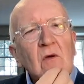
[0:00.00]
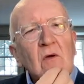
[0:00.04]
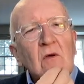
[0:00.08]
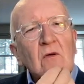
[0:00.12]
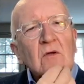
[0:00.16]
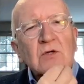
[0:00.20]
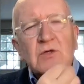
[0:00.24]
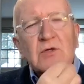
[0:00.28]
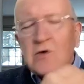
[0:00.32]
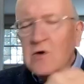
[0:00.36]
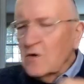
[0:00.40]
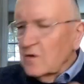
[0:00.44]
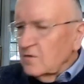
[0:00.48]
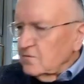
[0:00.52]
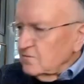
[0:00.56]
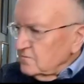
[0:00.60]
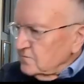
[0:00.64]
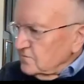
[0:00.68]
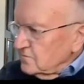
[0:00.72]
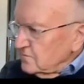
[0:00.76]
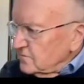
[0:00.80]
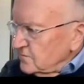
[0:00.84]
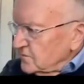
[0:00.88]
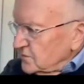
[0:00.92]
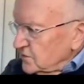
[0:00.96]
Sure,
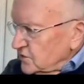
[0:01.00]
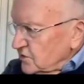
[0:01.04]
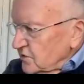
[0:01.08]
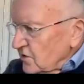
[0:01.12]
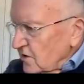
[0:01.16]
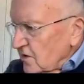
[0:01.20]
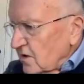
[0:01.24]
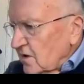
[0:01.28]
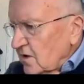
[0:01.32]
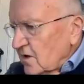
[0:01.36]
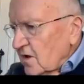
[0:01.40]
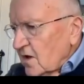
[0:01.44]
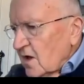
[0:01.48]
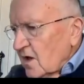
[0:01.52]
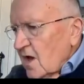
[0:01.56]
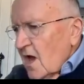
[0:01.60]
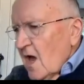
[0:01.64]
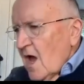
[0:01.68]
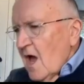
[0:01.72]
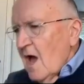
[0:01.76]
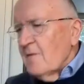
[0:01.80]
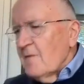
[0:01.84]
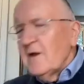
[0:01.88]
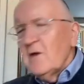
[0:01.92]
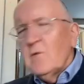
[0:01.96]
sure.
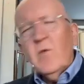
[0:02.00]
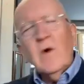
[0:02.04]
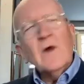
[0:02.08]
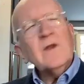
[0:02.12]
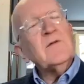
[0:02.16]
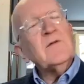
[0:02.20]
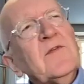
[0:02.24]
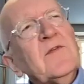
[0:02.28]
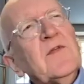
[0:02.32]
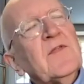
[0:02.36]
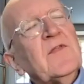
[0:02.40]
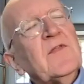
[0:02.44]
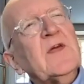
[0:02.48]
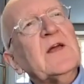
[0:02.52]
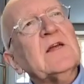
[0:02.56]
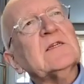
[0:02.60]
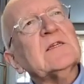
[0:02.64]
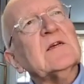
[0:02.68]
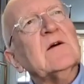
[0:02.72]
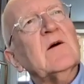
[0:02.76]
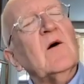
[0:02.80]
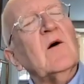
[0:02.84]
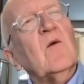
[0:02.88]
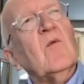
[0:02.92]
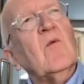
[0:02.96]
I mean, one things
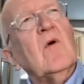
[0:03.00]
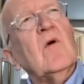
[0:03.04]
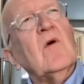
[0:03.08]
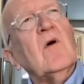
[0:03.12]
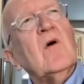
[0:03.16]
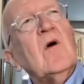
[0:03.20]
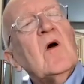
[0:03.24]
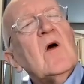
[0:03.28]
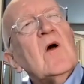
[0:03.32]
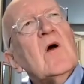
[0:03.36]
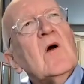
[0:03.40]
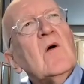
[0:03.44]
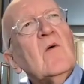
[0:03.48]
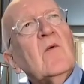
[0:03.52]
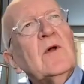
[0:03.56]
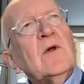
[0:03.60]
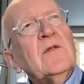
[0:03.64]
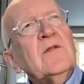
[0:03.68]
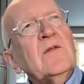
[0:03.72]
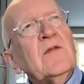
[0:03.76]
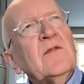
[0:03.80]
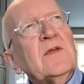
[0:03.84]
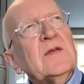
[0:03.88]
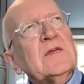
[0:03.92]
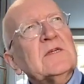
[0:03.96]
uh, one
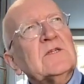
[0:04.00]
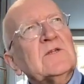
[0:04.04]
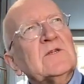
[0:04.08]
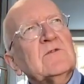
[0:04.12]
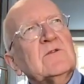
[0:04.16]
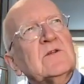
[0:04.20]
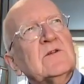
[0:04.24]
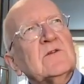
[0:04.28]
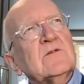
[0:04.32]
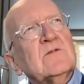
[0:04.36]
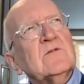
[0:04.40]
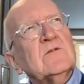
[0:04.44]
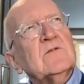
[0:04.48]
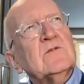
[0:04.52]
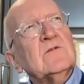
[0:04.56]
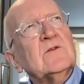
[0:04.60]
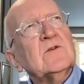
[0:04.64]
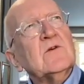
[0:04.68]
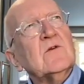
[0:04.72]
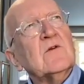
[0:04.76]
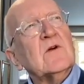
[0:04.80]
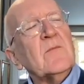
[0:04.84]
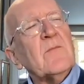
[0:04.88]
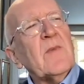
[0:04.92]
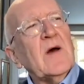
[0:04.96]
of the things to to
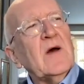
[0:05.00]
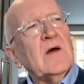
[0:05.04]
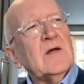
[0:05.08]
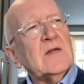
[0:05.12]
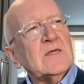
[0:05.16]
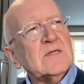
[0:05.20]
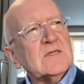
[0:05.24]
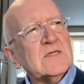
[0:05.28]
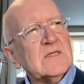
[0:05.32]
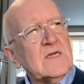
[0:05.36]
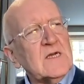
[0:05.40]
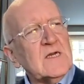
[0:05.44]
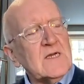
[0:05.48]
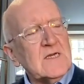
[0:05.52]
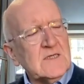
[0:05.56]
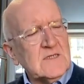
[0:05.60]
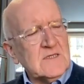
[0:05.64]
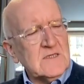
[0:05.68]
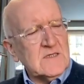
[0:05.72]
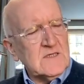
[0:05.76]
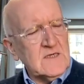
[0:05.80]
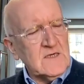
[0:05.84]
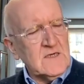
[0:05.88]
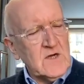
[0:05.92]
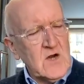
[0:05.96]
talk about is
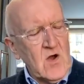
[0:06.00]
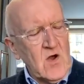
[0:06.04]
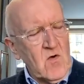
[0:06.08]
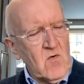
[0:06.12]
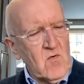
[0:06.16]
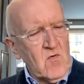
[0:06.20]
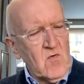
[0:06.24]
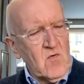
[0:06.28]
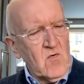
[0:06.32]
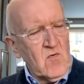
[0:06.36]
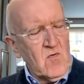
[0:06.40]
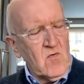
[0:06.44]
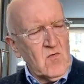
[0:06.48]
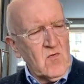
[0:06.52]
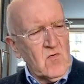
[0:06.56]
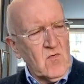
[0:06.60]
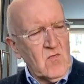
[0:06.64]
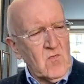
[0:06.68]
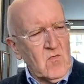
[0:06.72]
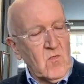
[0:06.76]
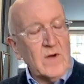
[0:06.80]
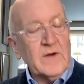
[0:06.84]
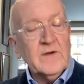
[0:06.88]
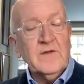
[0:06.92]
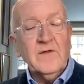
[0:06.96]
is you know
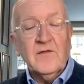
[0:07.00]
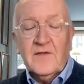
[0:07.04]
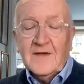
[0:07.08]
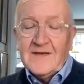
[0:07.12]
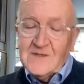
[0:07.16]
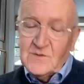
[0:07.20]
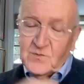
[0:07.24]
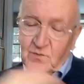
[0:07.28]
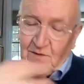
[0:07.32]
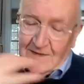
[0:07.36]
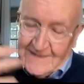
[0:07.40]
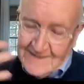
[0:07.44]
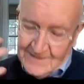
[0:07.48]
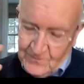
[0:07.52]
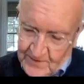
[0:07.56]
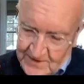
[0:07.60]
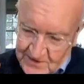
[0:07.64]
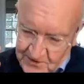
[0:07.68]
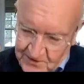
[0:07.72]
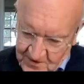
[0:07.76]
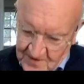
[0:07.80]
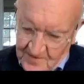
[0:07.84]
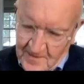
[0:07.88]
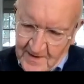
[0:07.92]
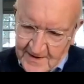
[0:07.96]
one of the things we we
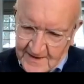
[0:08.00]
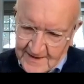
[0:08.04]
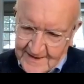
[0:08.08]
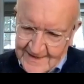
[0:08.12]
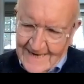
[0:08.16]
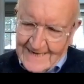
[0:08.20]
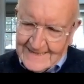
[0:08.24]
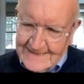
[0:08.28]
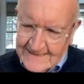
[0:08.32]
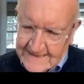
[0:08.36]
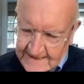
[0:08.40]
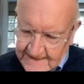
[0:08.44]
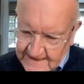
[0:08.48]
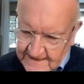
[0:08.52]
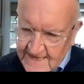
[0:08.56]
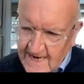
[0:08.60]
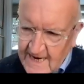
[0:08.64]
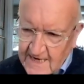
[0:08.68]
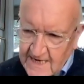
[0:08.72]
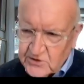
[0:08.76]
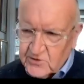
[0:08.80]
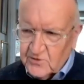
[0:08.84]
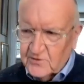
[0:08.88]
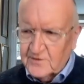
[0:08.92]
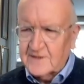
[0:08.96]
talk about at classic
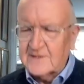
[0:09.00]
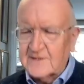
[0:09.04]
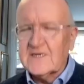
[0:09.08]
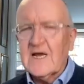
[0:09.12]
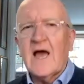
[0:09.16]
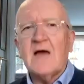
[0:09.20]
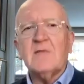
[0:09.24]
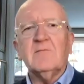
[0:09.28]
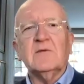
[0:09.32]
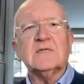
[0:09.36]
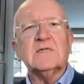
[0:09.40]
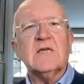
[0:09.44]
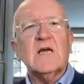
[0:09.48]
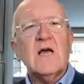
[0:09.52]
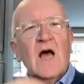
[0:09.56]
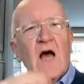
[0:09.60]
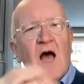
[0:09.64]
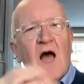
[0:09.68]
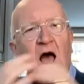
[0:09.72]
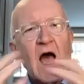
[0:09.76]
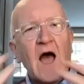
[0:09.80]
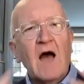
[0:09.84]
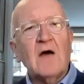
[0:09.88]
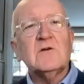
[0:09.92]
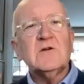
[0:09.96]
stage all the time is
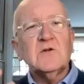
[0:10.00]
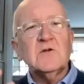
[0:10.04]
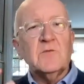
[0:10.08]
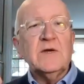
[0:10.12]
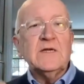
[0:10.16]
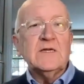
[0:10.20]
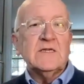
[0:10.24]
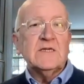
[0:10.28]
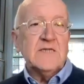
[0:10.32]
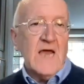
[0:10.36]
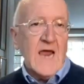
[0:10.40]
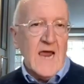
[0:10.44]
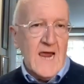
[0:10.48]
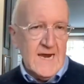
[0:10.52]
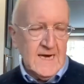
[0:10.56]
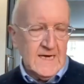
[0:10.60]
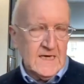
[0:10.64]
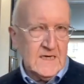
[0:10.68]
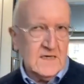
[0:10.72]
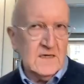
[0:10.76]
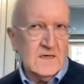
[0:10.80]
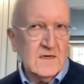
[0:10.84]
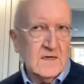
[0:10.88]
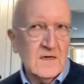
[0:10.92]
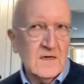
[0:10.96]
how do we take